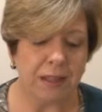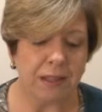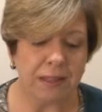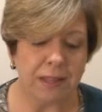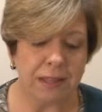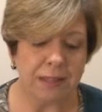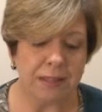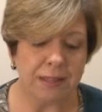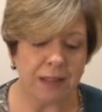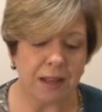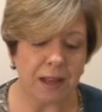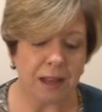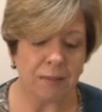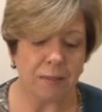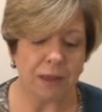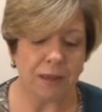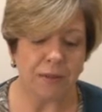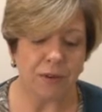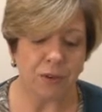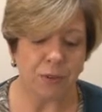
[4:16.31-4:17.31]
This
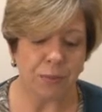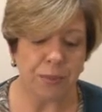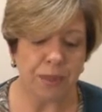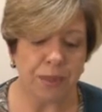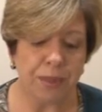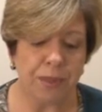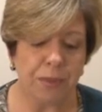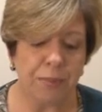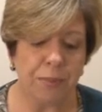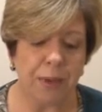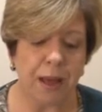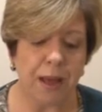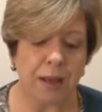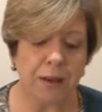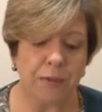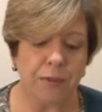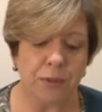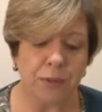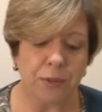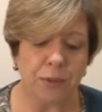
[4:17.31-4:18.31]
time, after being
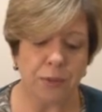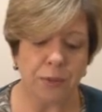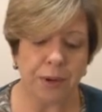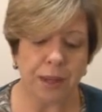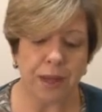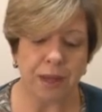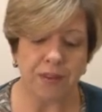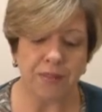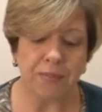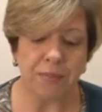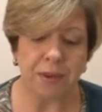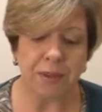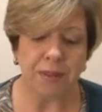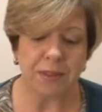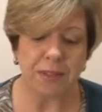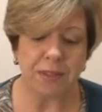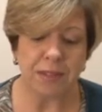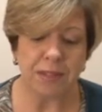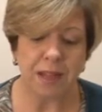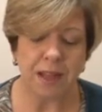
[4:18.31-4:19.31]
back for 2.5
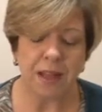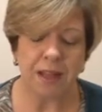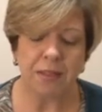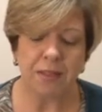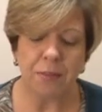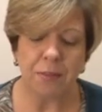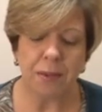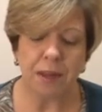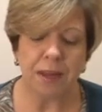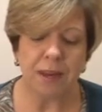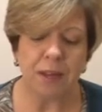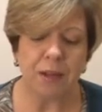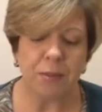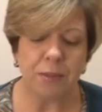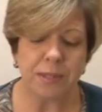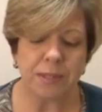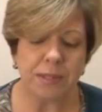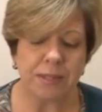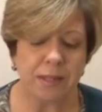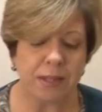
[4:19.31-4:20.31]
months, the man I
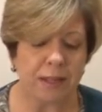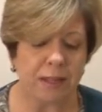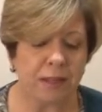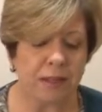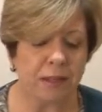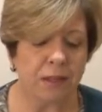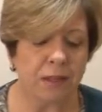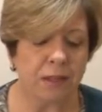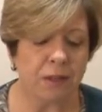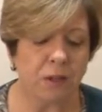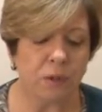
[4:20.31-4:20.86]
was seeing,